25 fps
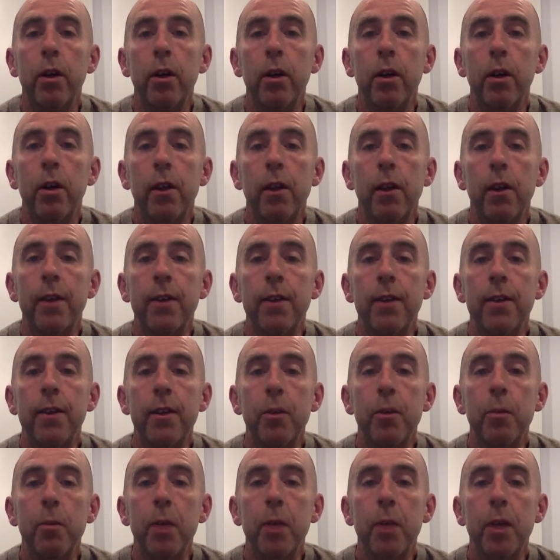the lesson this
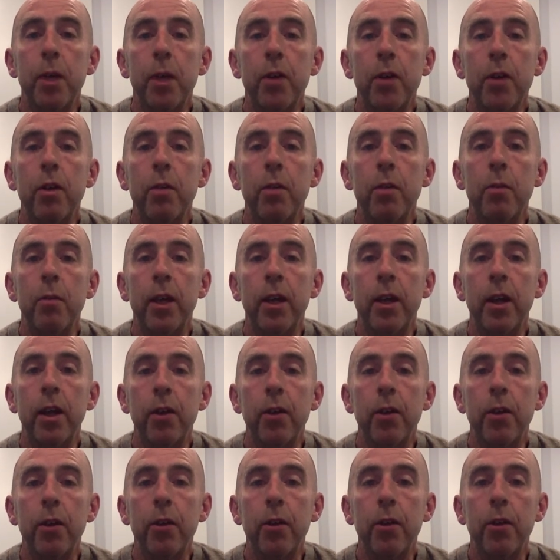patient and many
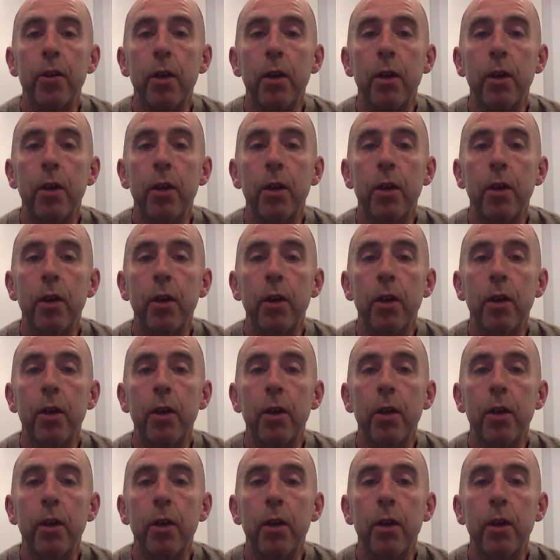others have taught